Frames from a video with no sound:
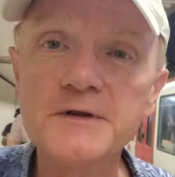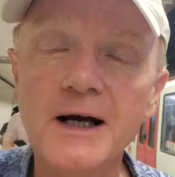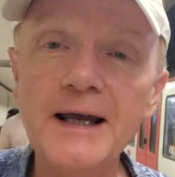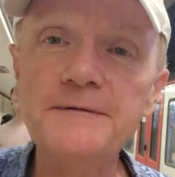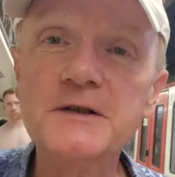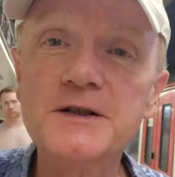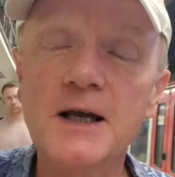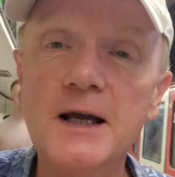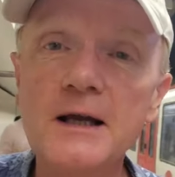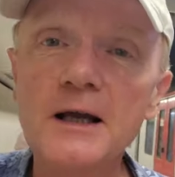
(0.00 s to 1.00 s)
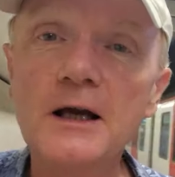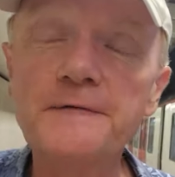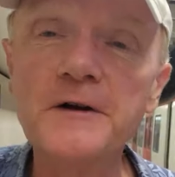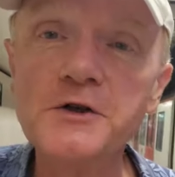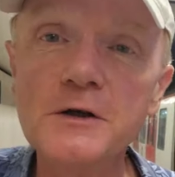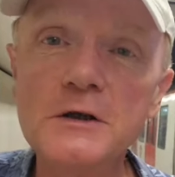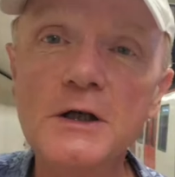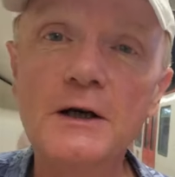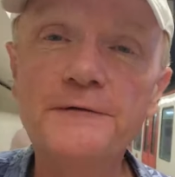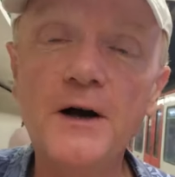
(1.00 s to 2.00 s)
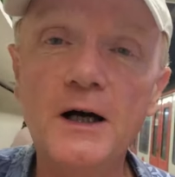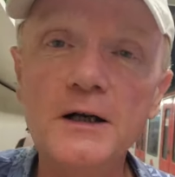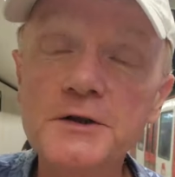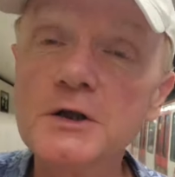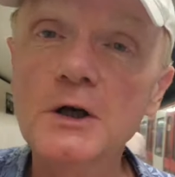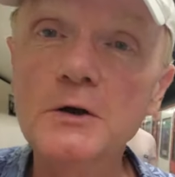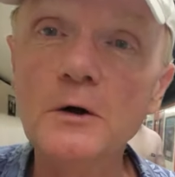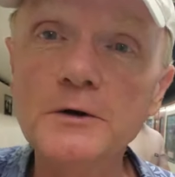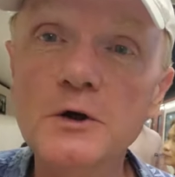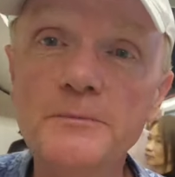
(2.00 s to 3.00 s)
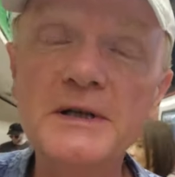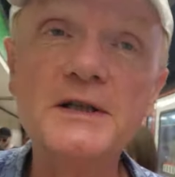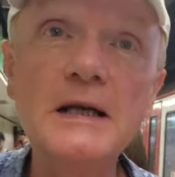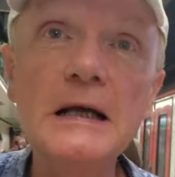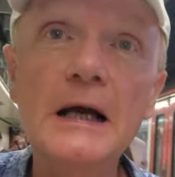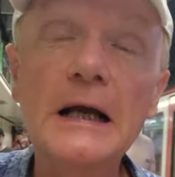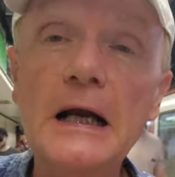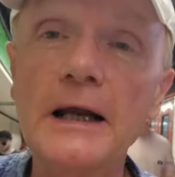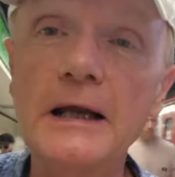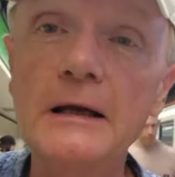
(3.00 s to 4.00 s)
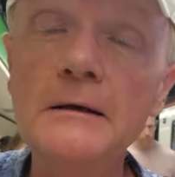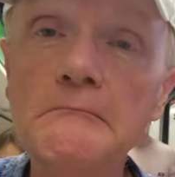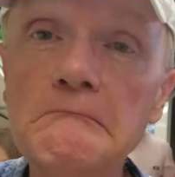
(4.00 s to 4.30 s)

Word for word: I have to say, efficient, fast, not too busy, clean,